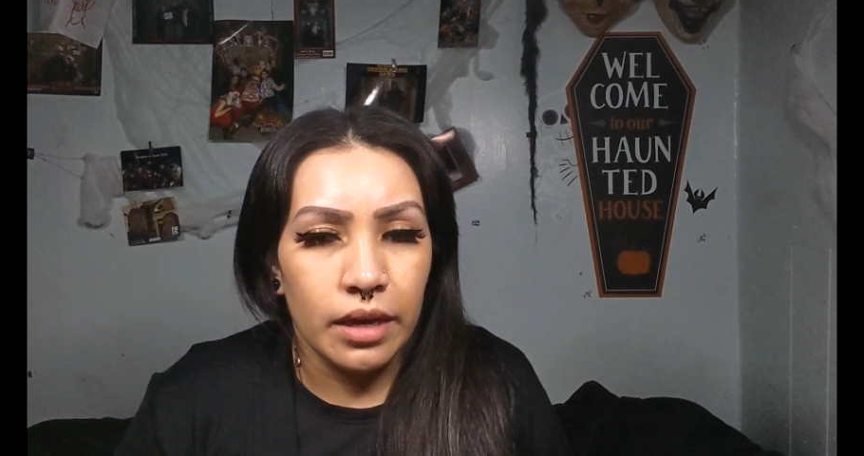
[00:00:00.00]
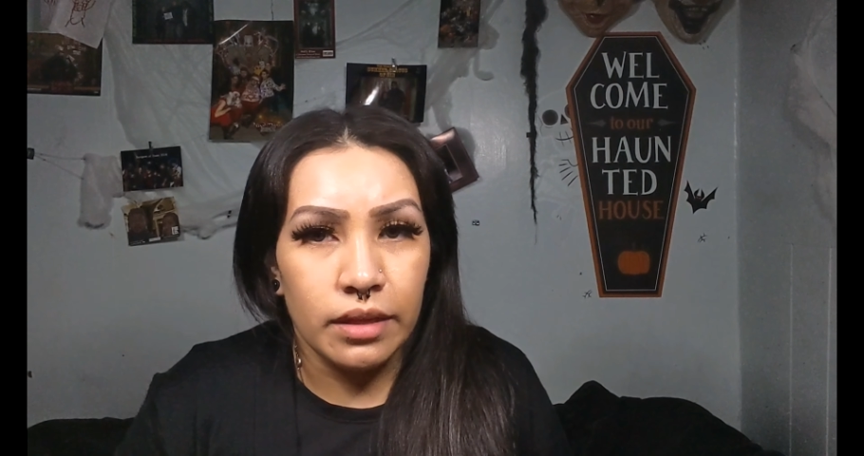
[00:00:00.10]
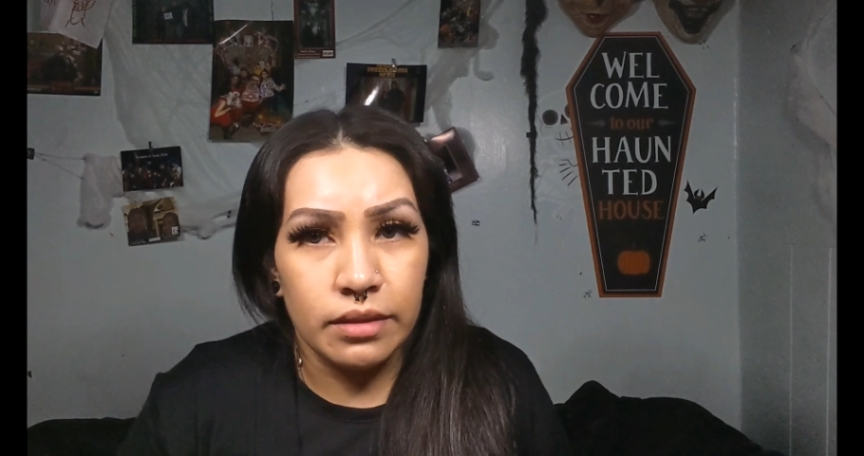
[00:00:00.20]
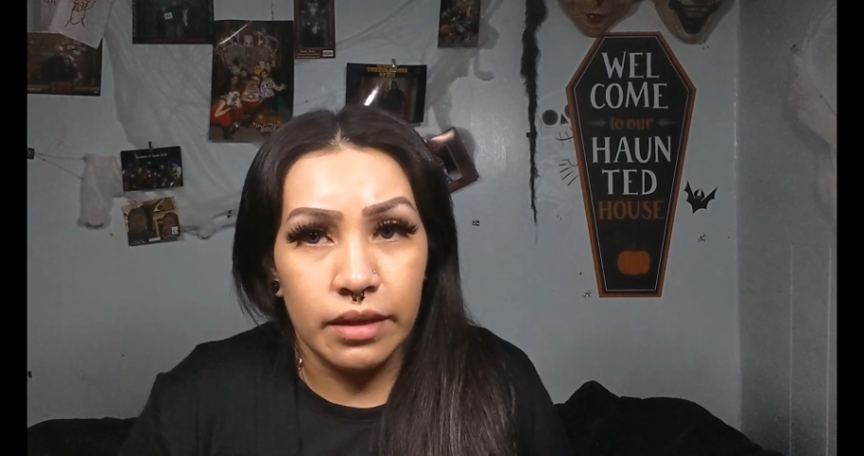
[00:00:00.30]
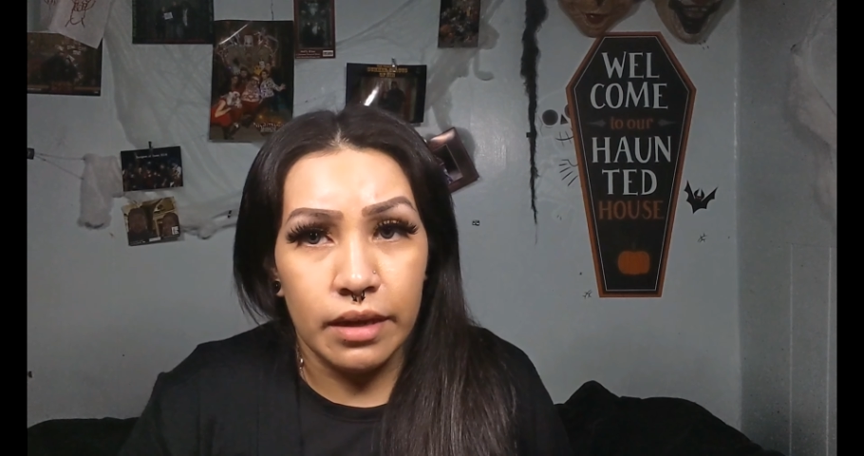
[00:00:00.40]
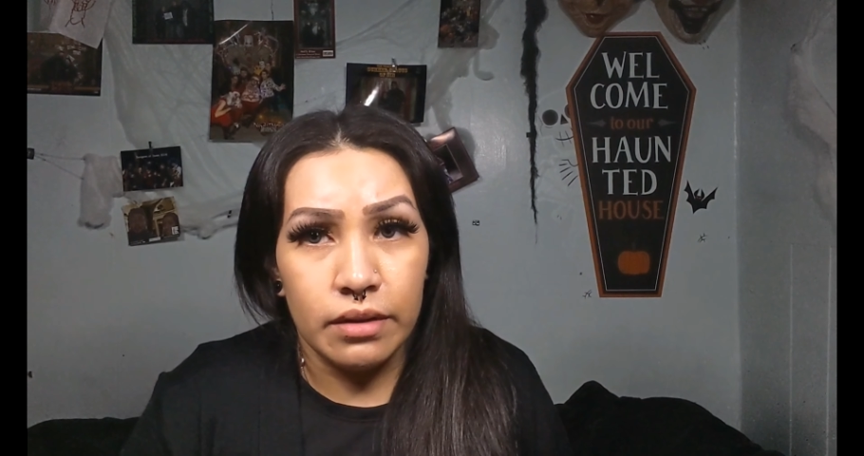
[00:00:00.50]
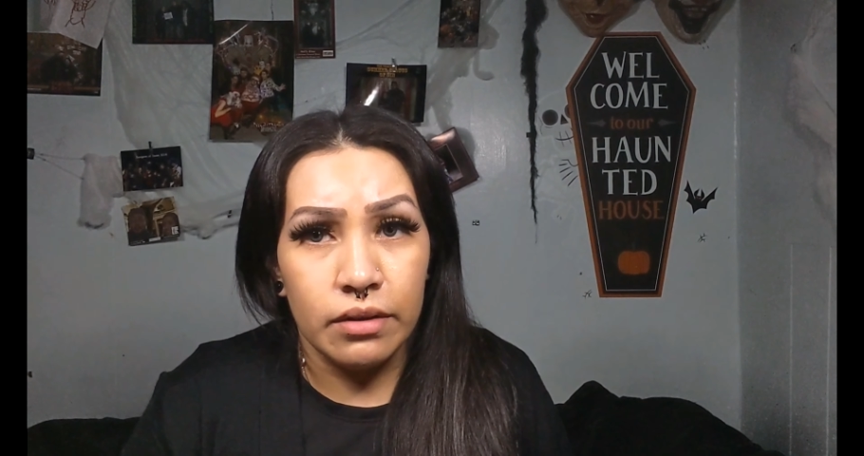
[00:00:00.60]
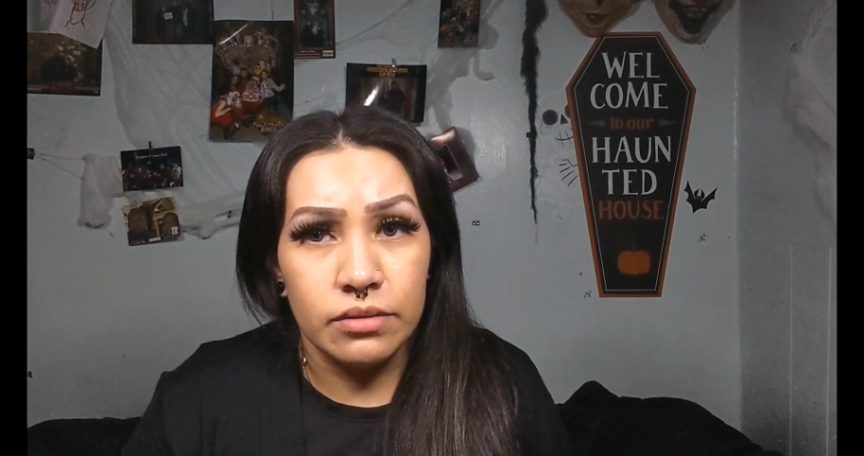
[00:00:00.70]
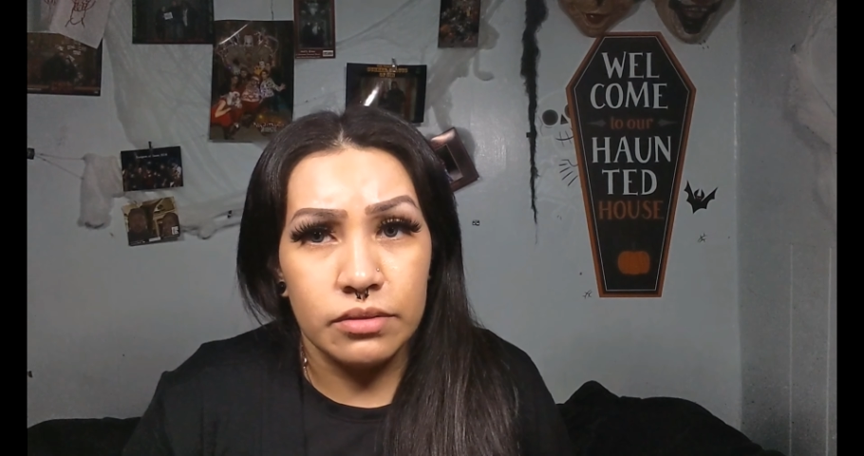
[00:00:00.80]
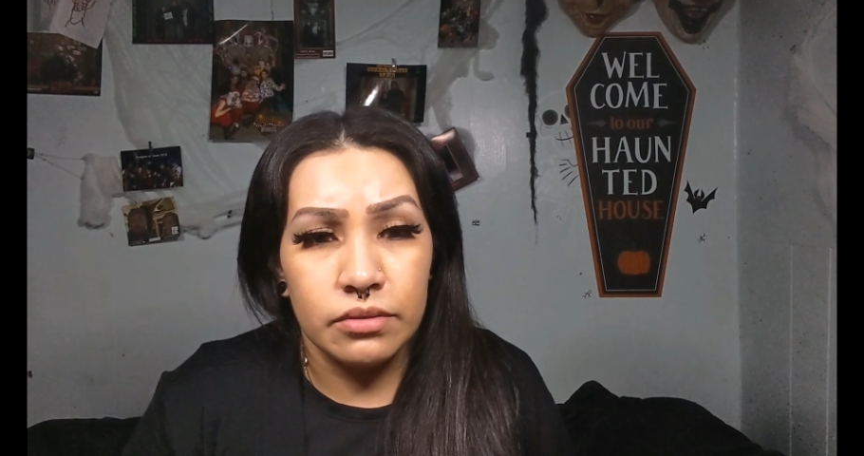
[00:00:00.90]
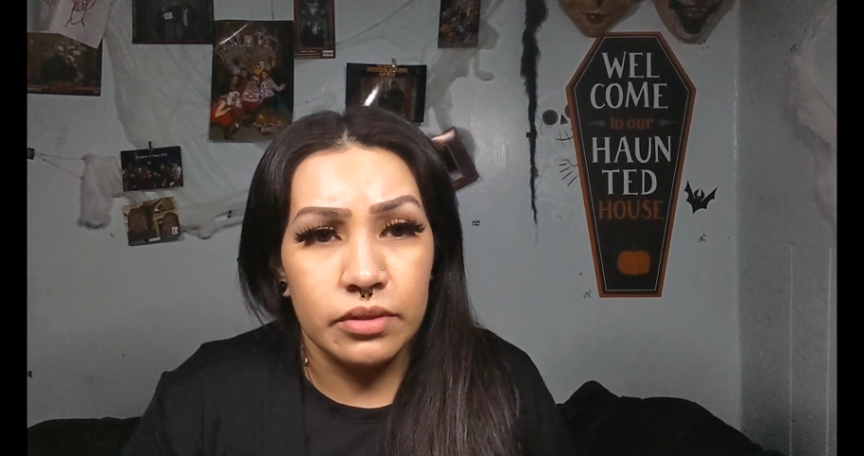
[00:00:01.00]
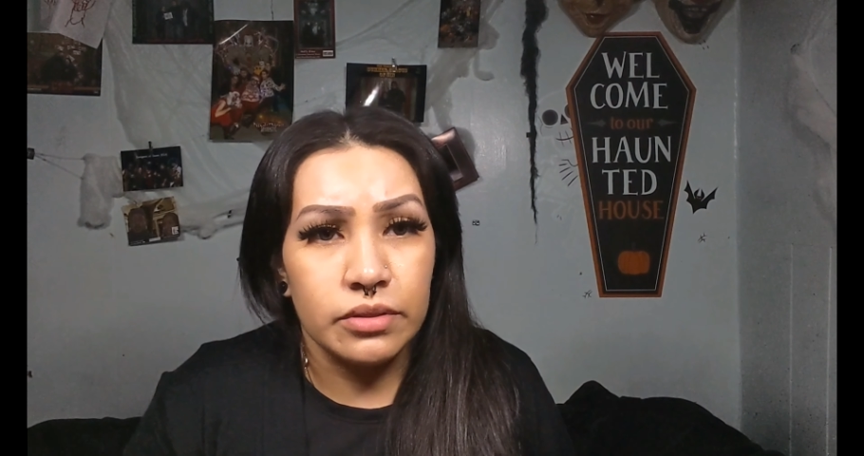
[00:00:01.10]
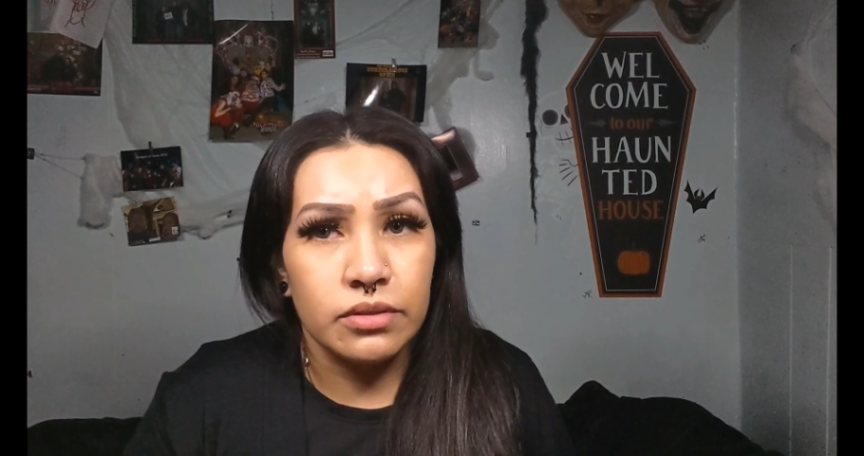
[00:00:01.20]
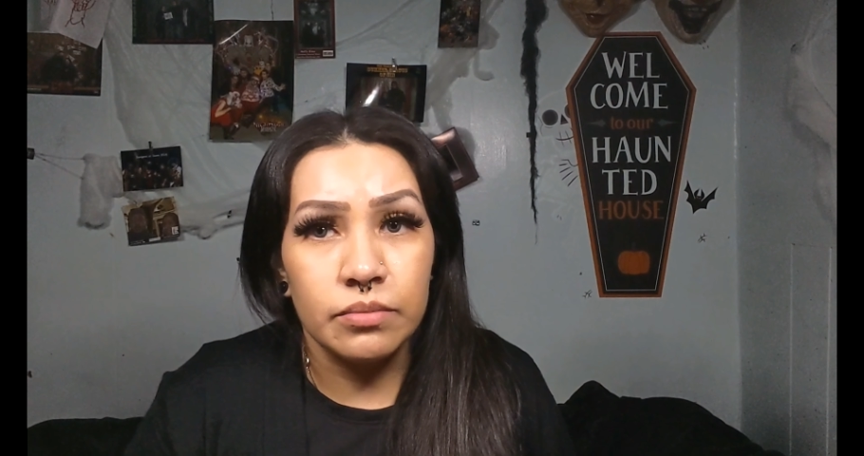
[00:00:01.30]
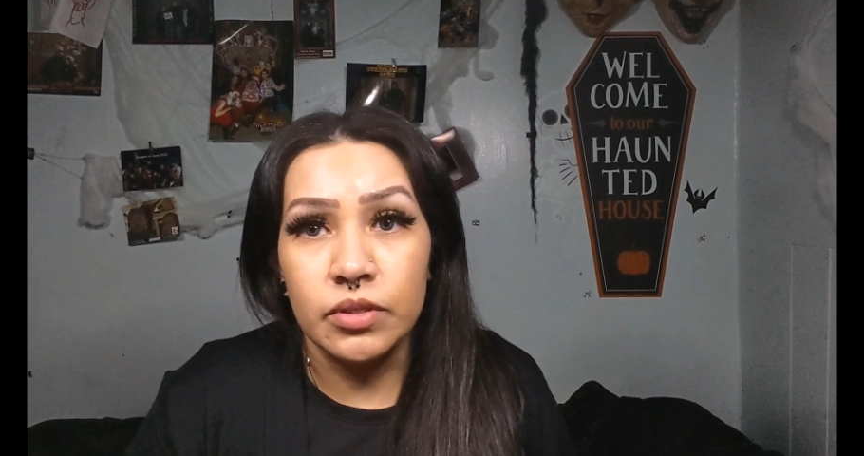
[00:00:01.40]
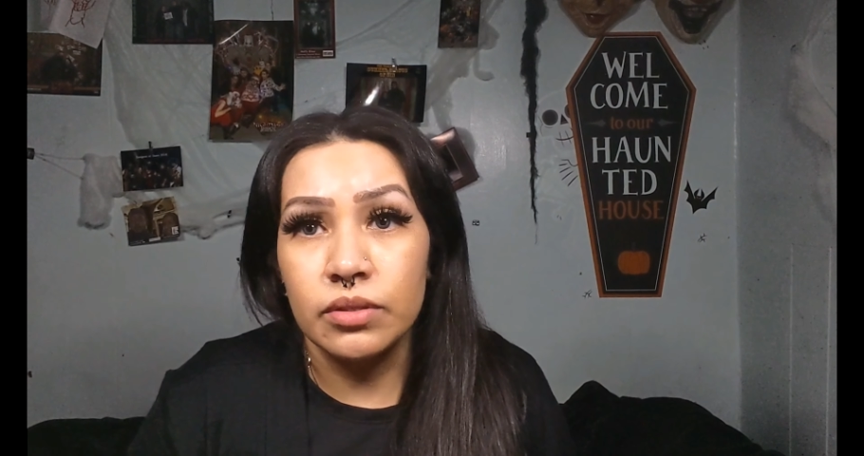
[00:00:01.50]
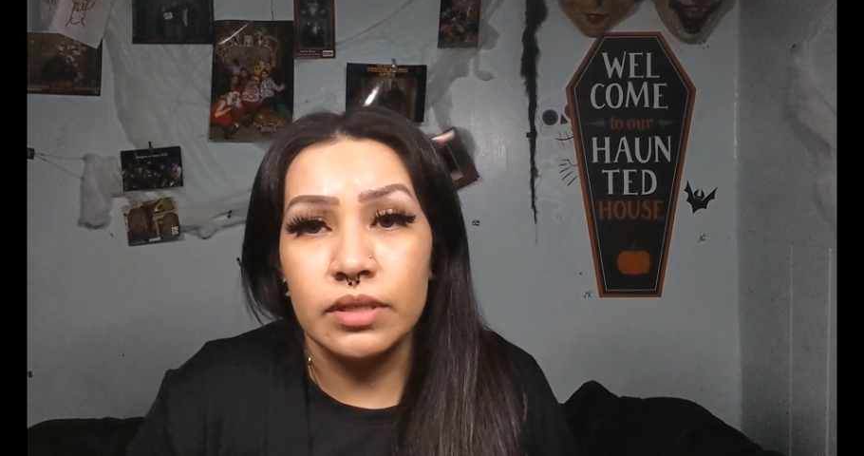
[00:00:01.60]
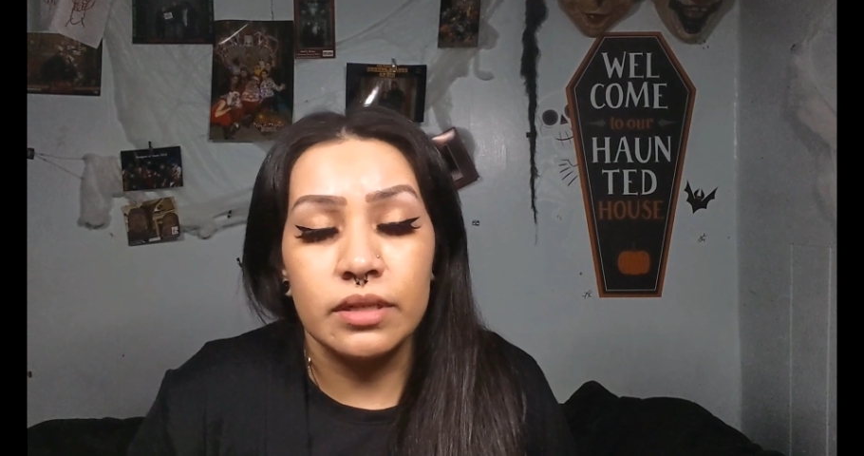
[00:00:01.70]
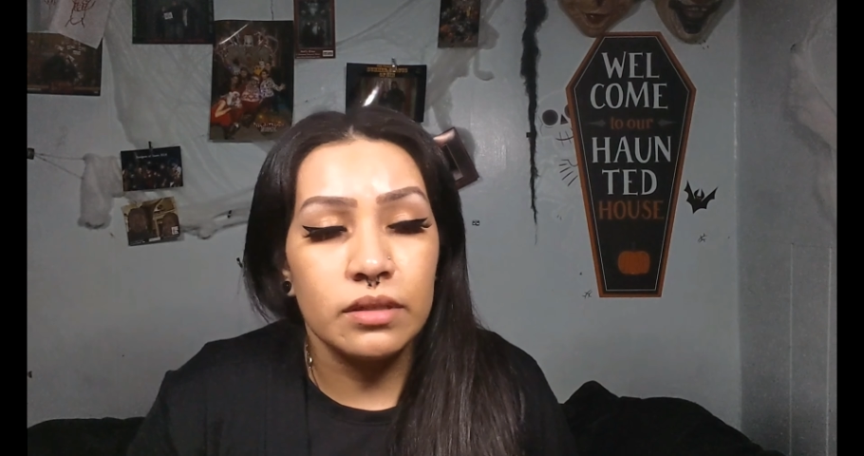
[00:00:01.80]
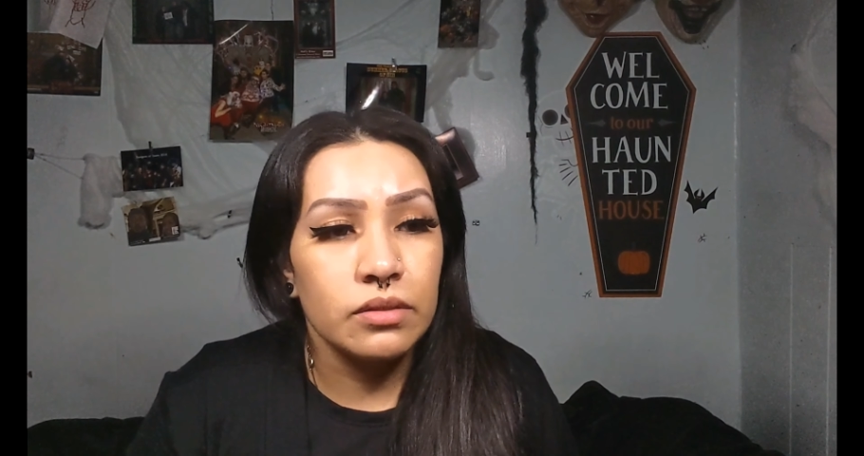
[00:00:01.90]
And then also there's the music.